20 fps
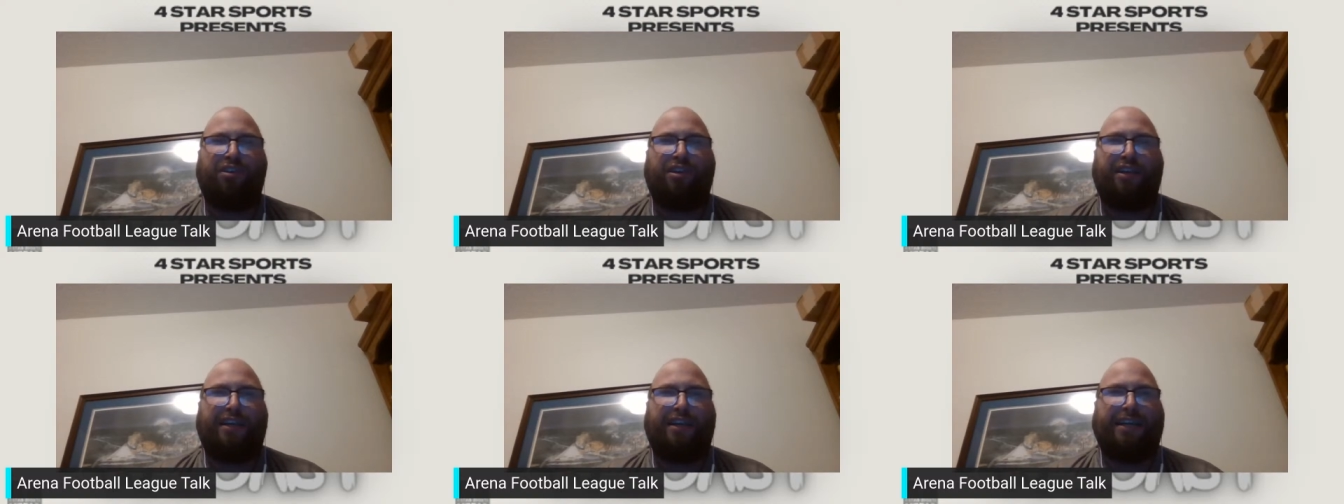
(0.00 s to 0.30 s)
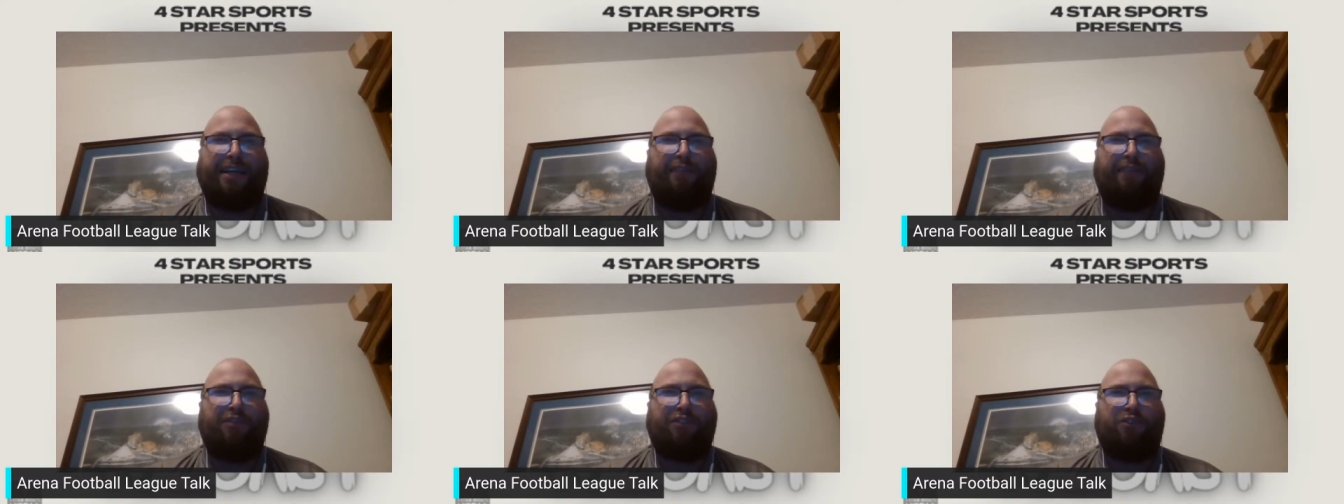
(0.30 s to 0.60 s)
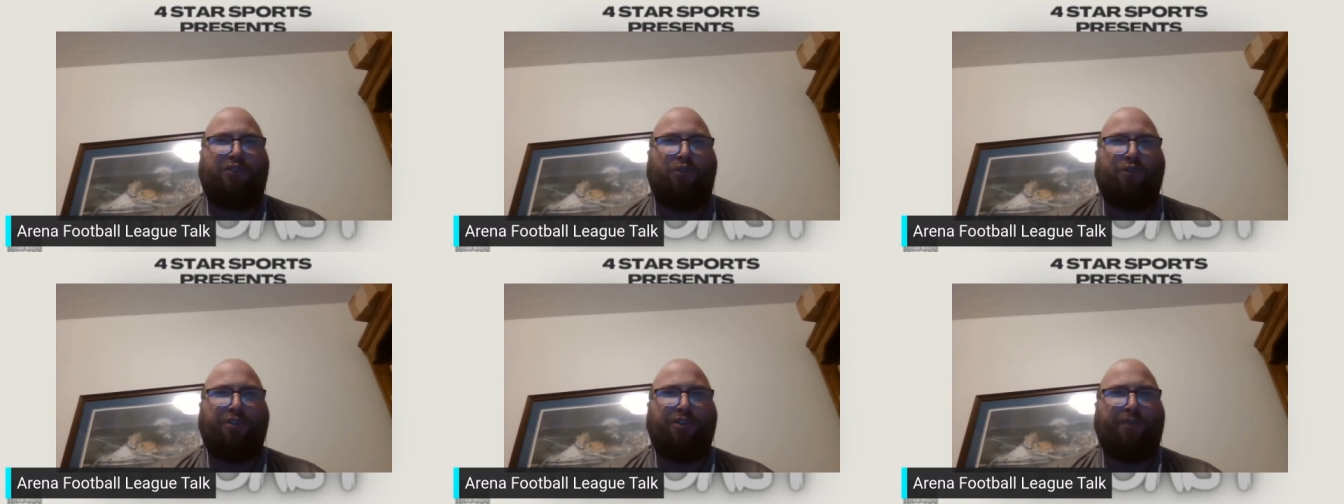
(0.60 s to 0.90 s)
And they would
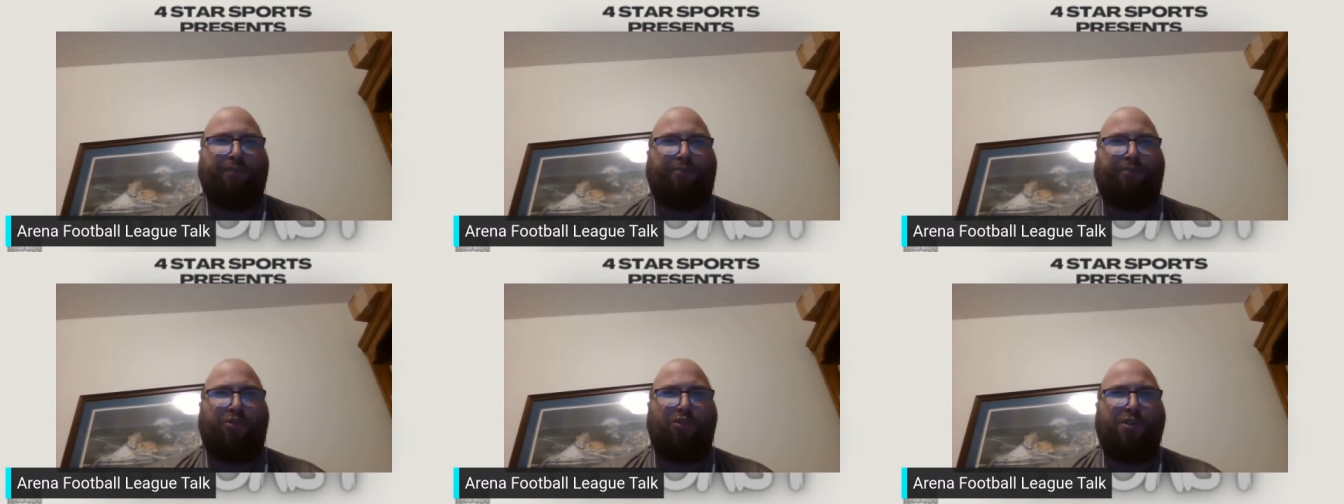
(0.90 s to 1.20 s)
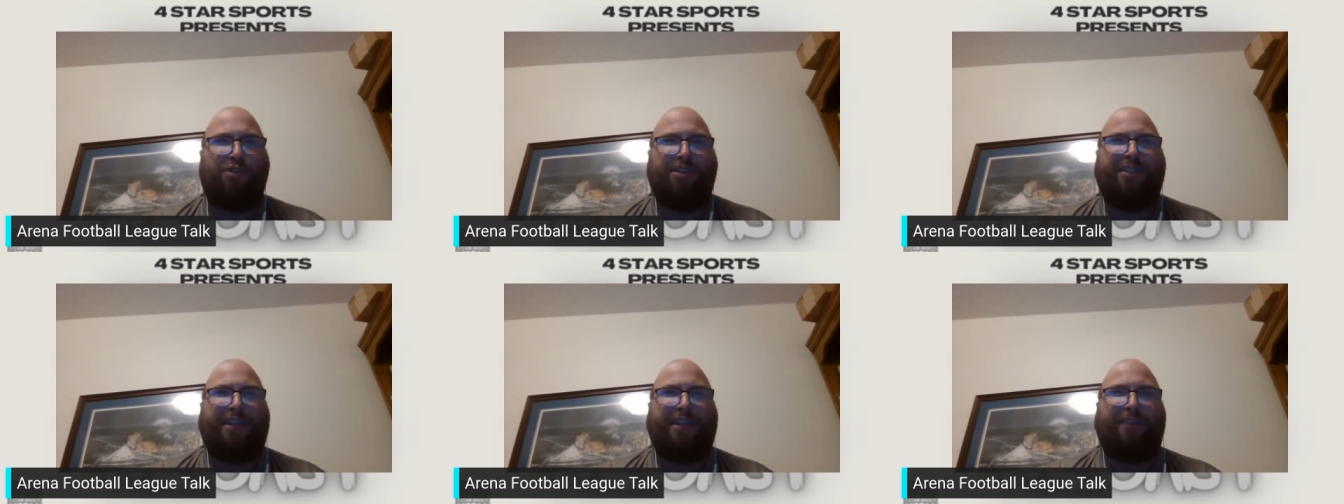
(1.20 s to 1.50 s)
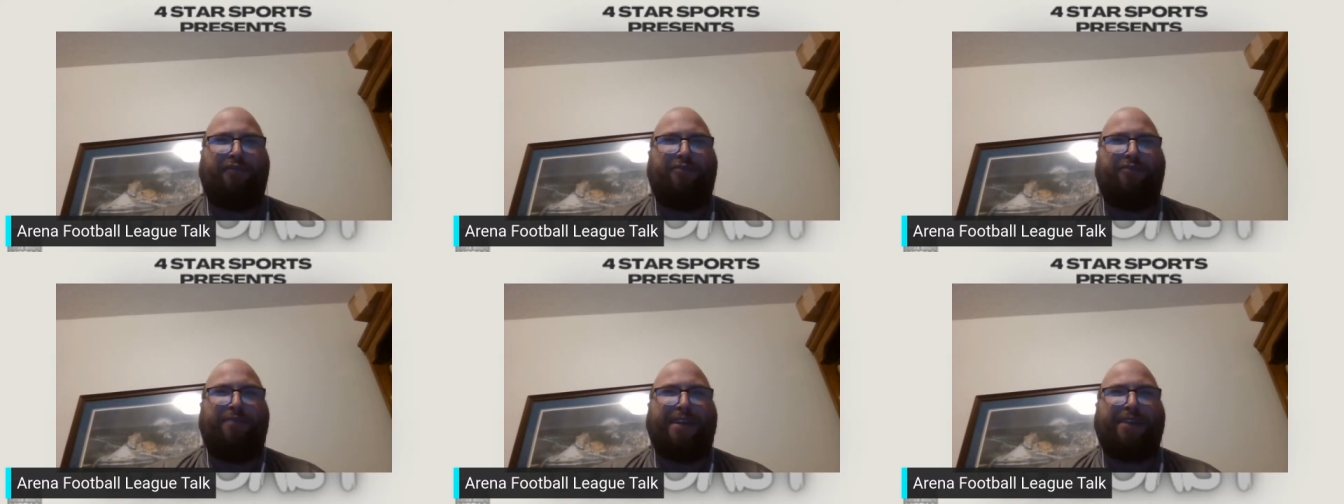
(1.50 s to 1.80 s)
score some points that
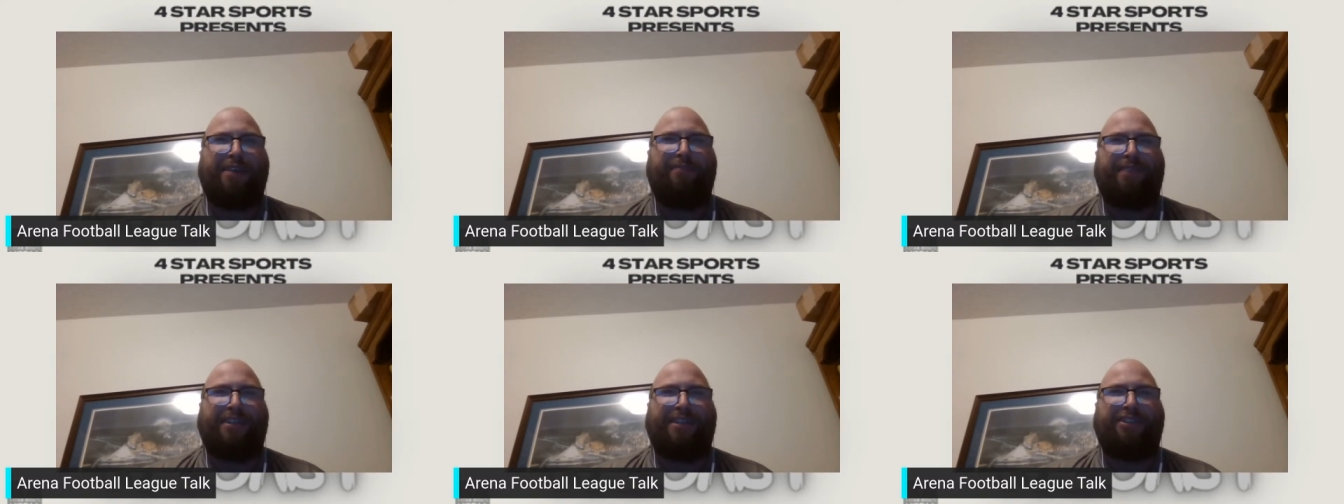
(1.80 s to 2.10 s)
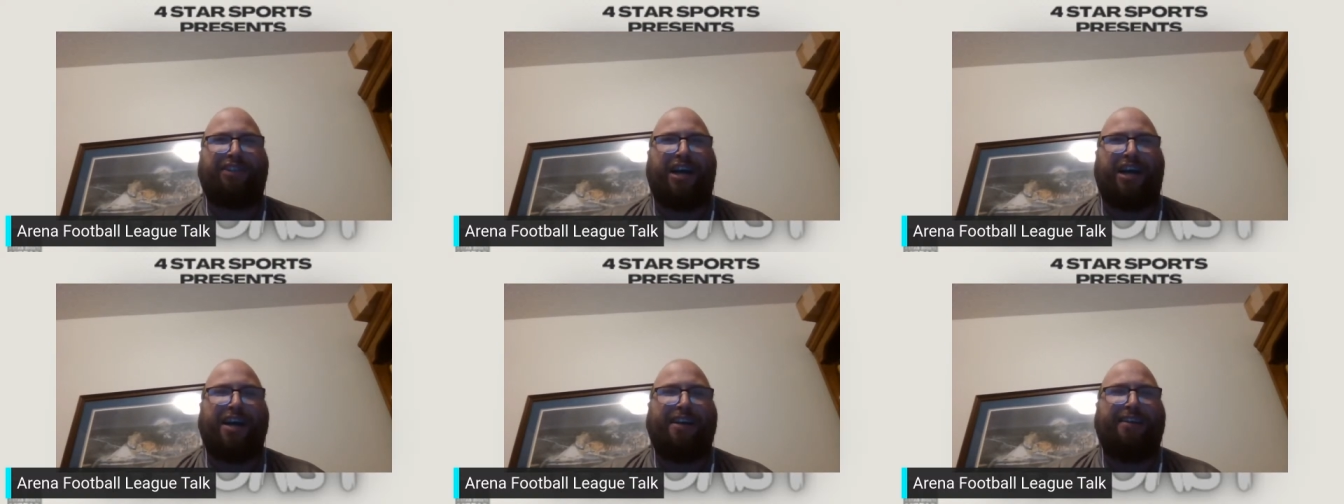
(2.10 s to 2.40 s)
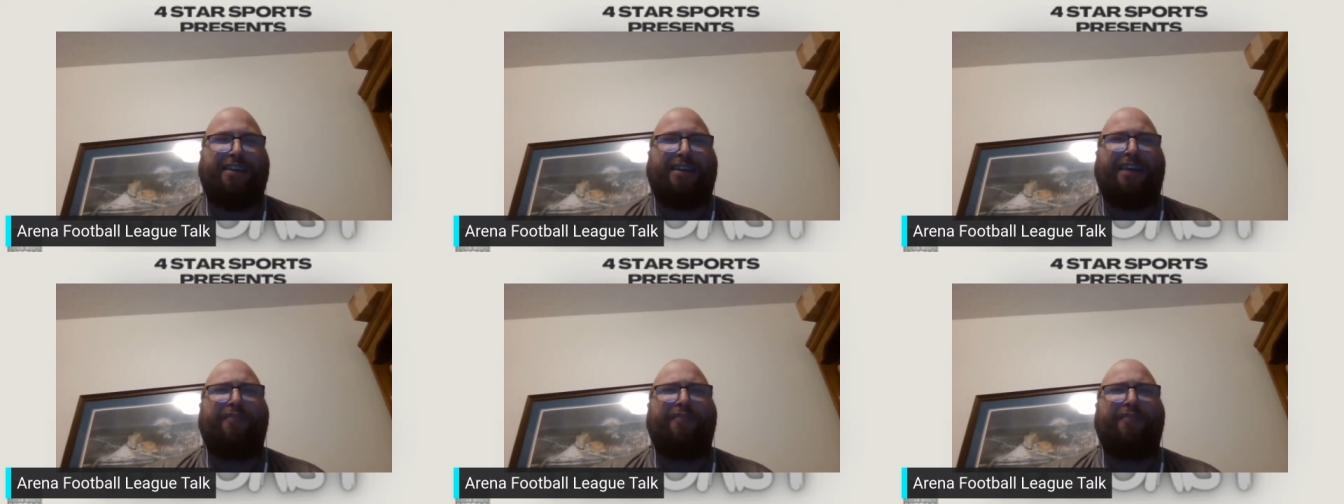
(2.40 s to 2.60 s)
would make them exciting.